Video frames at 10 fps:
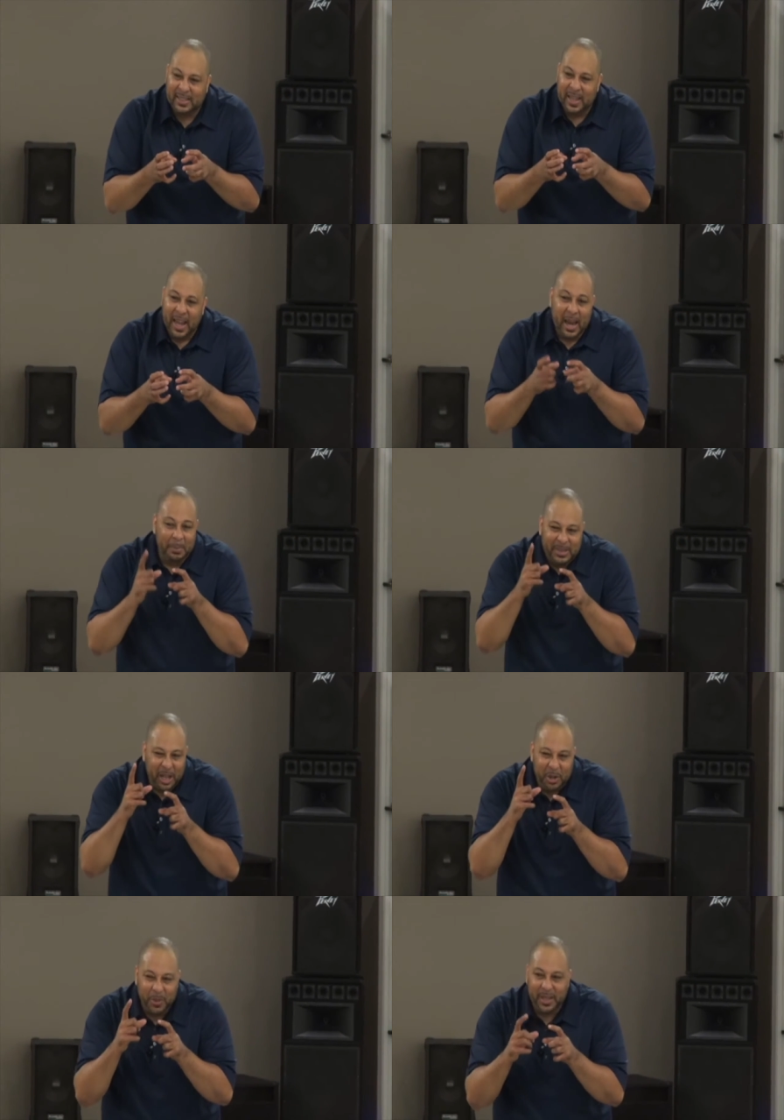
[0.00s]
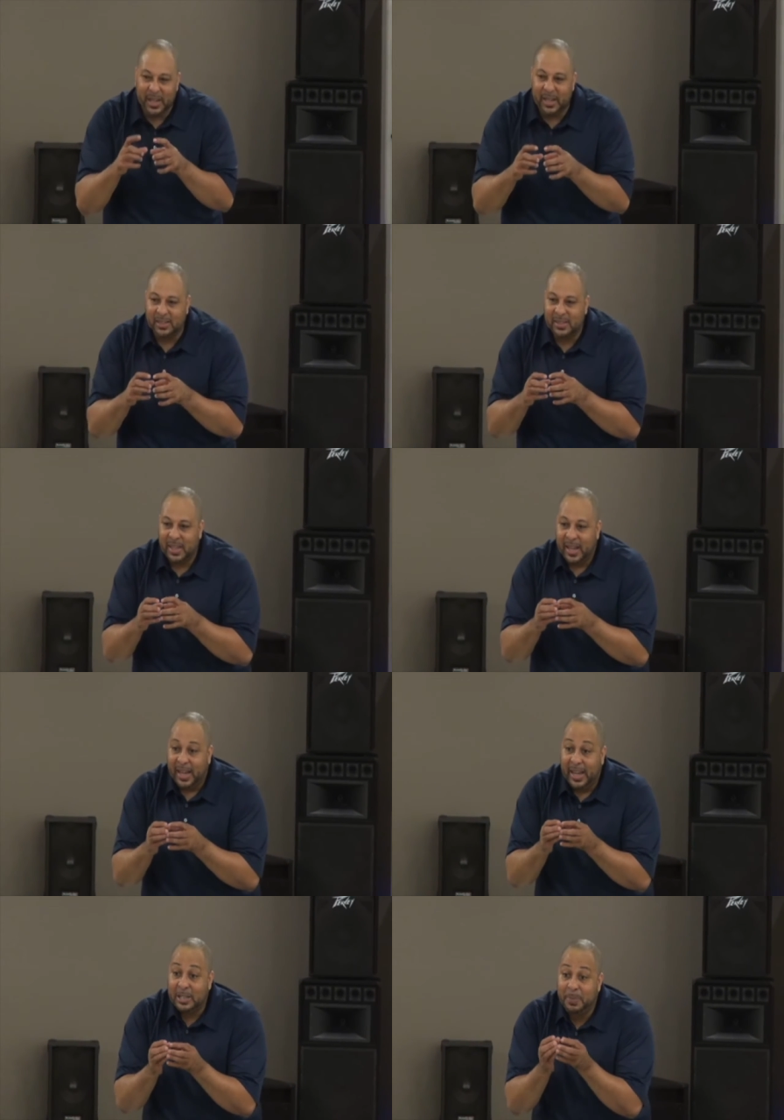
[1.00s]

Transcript: And I'm going to tell you what it is. It's